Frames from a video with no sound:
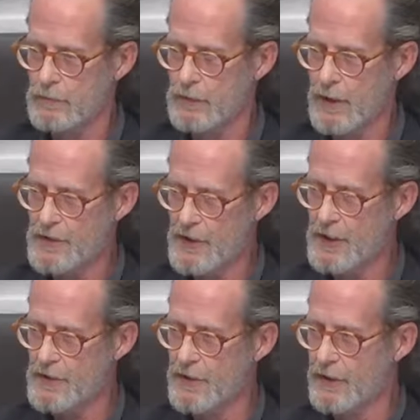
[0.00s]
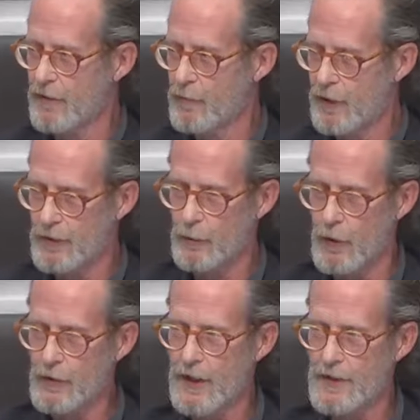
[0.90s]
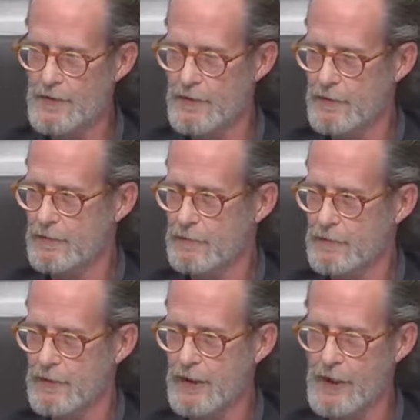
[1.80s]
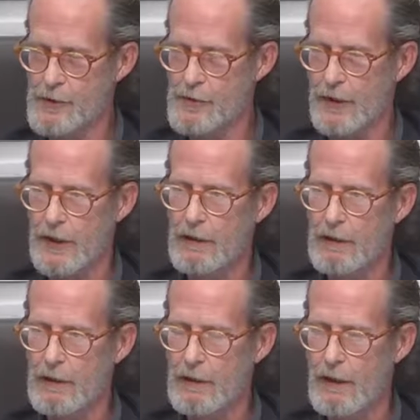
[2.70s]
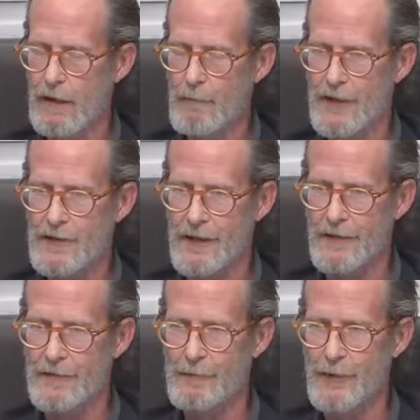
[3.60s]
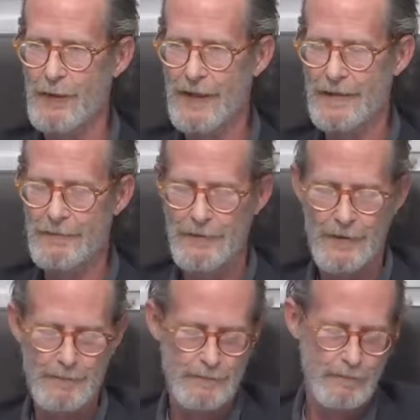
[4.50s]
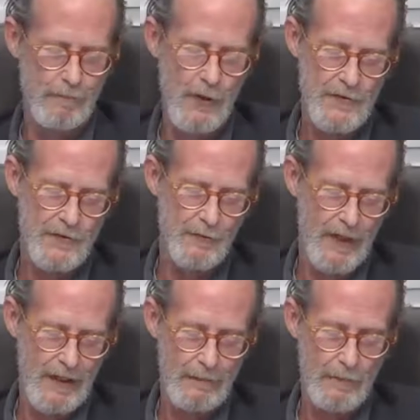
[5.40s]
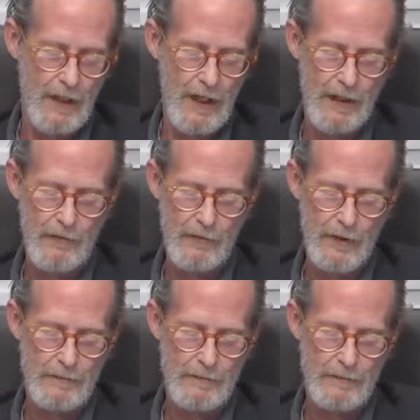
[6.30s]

a citizen government that rotates occasionally. I've been self-employed for most of my life,